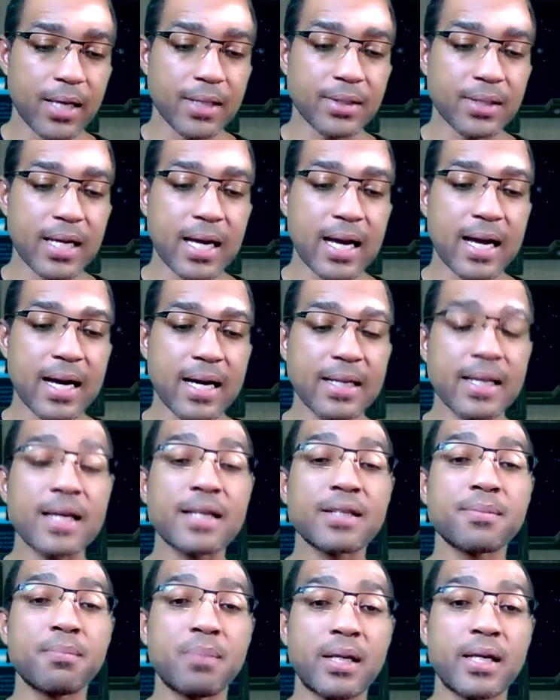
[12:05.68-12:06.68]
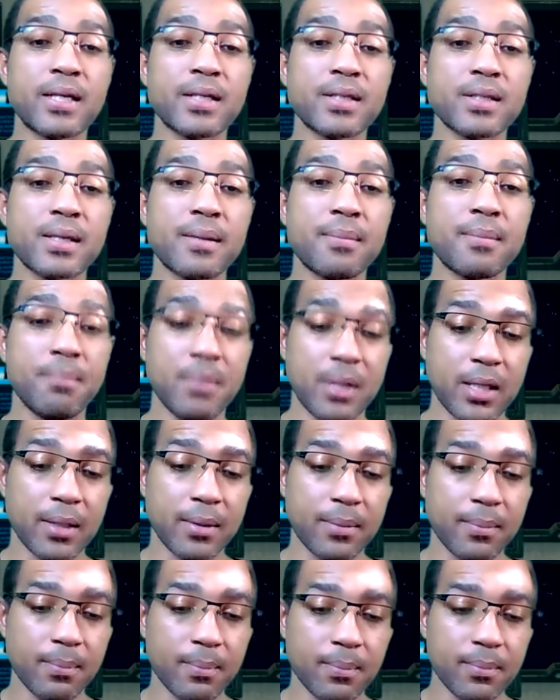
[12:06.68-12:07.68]
as God has blessed
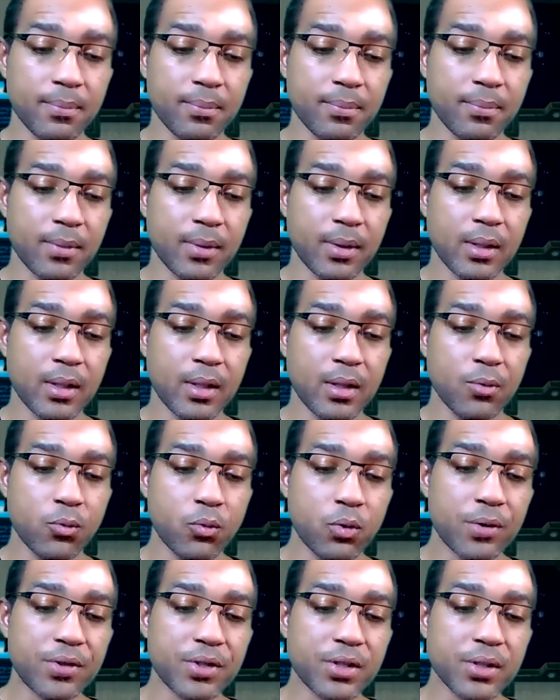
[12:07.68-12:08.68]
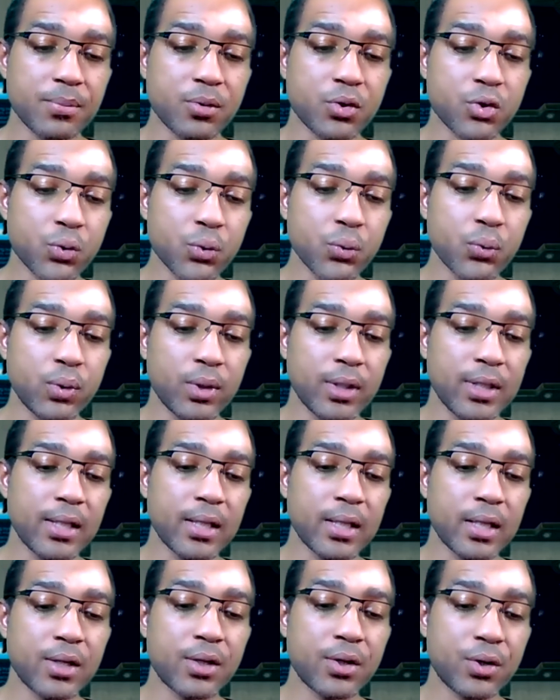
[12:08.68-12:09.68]
me with some
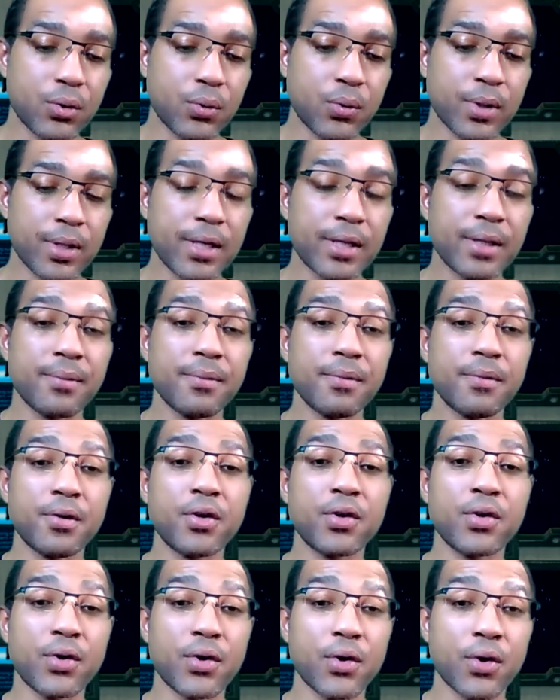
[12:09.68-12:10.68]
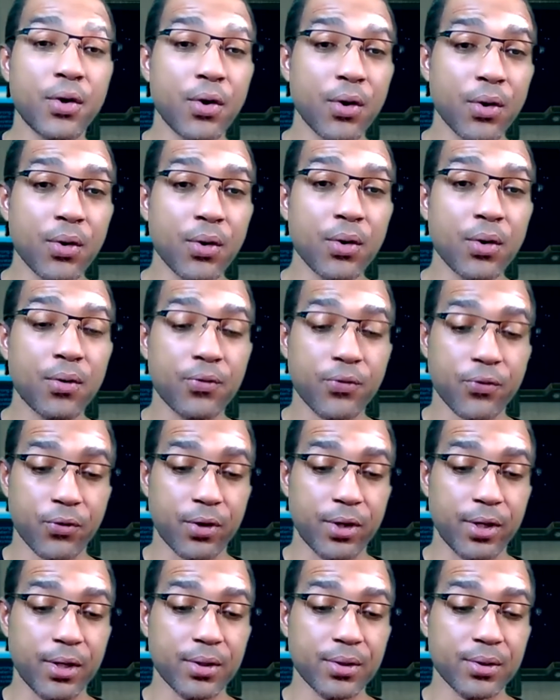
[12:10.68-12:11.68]
truly anointed
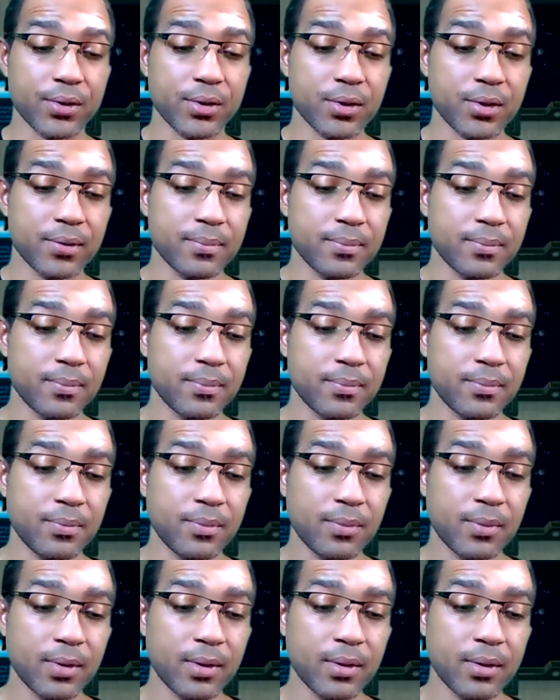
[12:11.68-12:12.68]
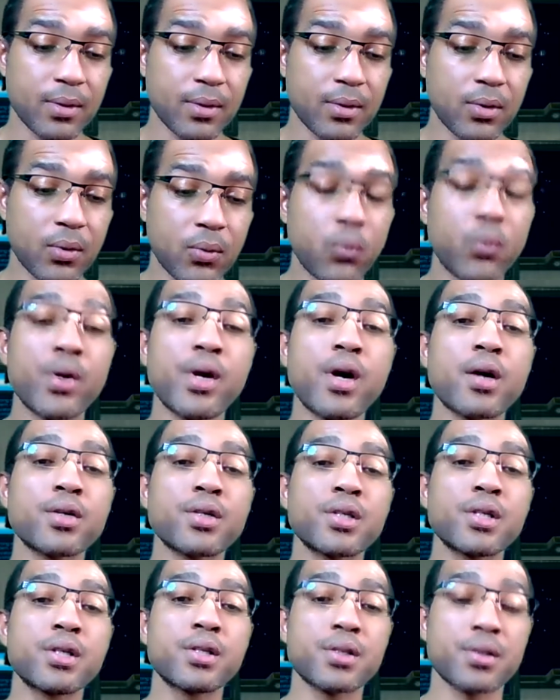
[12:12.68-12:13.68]
girlfriends. We
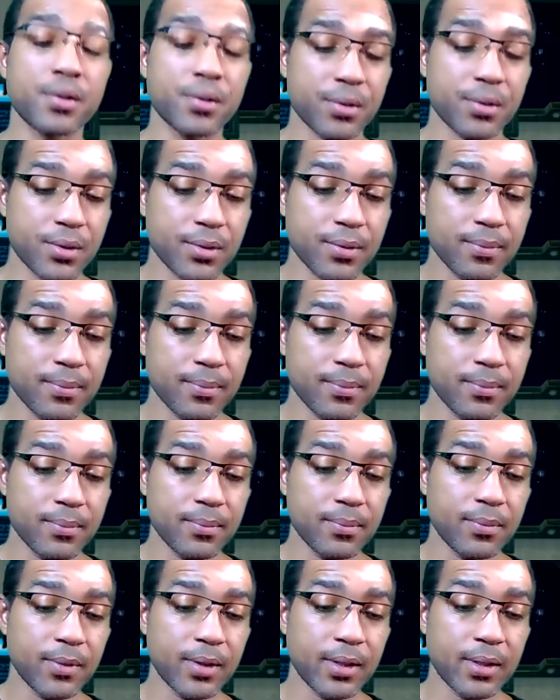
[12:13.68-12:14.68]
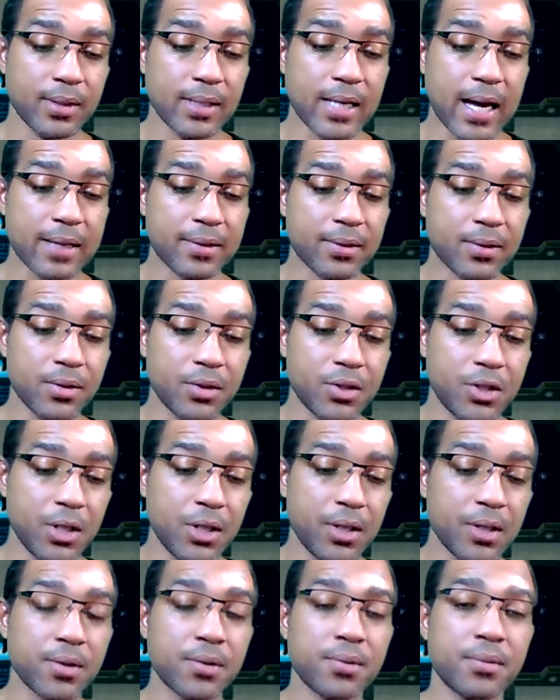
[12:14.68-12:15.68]
are sisters, Dr.
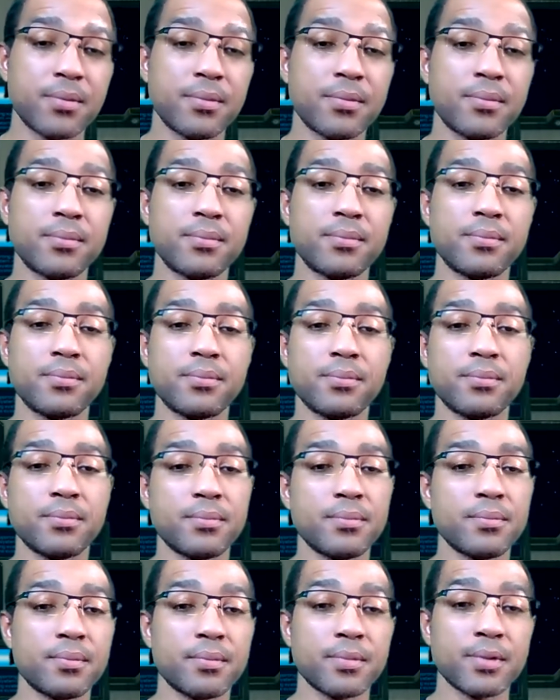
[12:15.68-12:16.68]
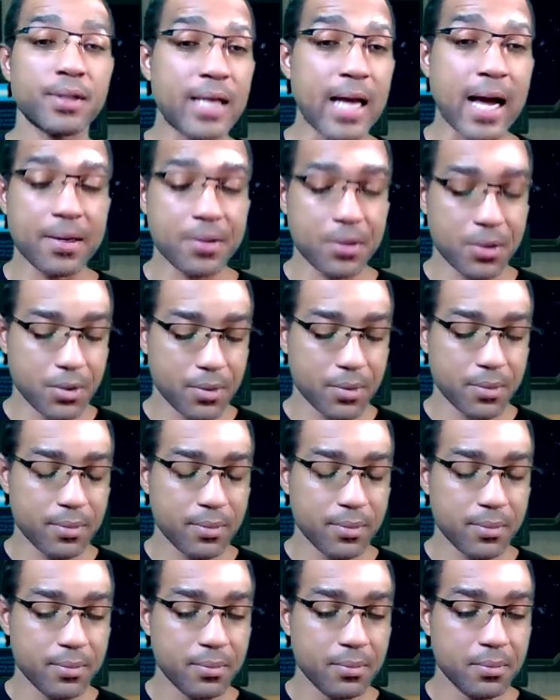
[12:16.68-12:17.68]
Jill, Dr.
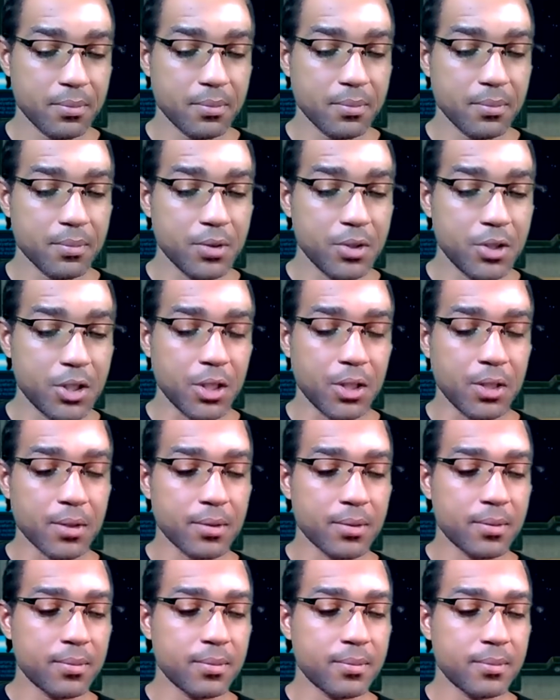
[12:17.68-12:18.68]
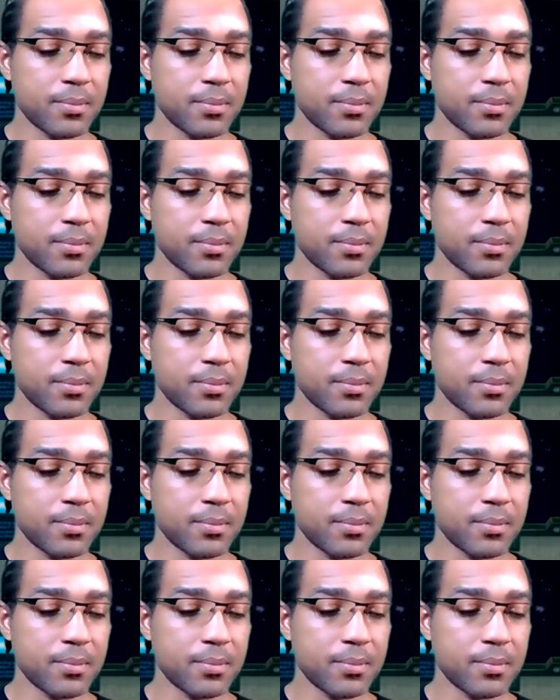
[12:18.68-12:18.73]
Jill.